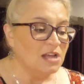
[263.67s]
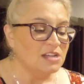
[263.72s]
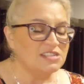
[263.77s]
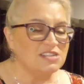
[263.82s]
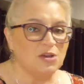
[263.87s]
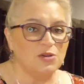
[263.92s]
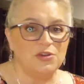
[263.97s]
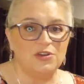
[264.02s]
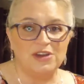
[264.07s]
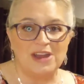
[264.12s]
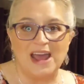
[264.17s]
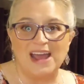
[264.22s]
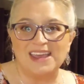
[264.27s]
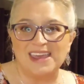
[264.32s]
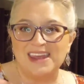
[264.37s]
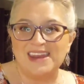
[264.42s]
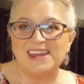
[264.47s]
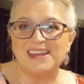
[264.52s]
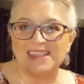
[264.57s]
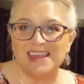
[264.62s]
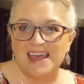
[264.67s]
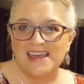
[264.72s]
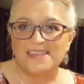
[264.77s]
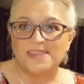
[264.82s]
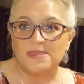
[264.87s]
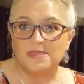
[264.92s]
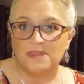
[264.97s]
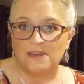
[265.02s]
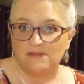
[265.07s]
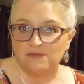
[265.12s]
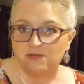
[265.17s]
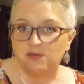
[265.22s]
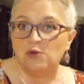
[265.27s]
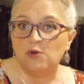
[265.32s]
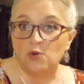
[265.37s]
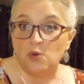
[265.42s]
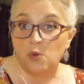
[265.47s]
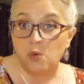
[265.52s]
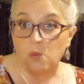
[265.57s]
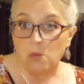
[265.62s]
So you're not getting like the
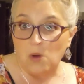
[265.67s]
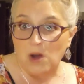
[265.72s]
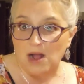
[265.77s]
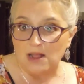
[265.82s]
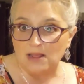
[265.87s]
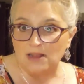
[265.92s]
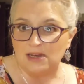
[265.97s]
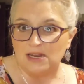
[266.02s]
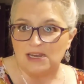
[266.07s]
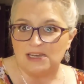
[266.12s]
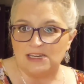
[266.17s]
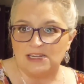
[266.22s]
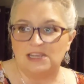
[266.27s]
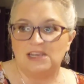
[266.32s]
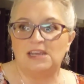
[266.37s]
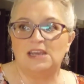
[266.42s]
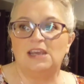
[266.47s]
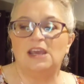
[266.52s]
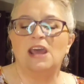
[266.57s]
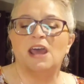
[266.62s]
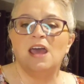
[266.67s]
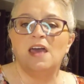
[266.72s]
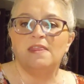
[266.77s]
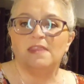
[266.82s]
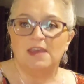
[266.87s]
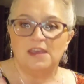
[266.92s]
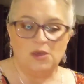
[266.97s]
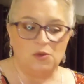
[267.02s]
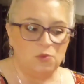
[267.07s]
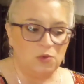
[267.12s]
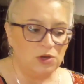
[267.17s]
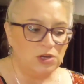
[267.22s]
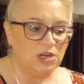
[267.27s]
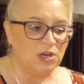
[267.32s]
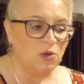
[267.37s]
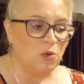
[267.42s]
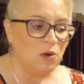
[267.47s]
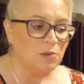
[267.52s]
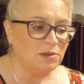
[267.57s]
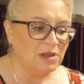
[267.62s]
full quality tea that you
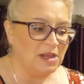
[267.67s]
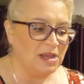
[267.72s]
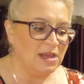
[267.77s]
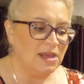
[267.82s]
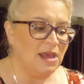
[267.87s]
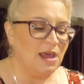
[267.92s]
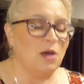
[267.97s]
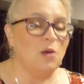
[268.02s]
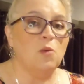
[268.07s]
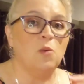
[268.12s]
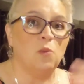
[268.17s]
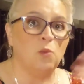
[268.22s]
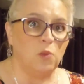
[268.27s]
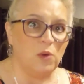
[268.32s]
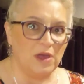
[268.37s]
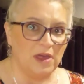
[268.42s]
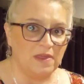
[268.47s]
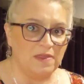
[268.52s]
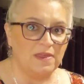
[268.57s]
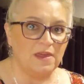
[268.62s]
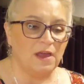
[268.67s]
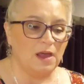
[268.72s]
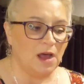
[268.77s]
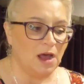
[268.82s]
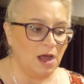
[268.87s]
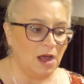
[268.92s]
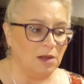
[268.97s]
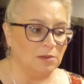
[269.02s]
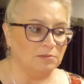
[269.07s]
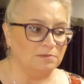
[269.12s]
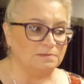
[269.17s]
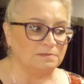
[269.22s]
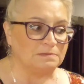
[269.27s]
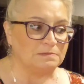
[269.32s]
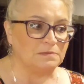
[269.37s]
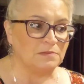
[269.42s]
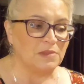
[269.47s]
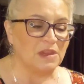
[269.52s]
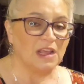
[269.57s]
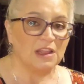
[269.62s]
would normally get with
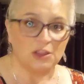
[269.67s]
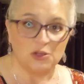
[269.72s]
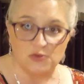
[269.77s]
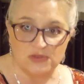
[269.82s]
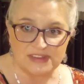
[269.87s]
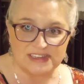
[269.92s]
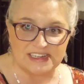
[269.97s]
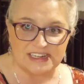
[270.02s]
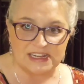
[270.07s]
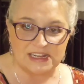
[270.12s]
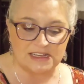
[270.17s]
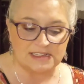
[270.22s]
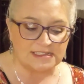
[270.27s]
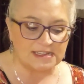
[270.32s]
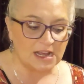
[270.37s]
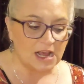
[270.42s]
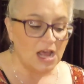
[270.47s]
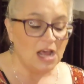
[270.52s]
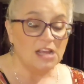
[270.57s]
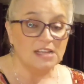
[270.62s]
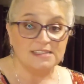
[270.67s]
um, loose teas.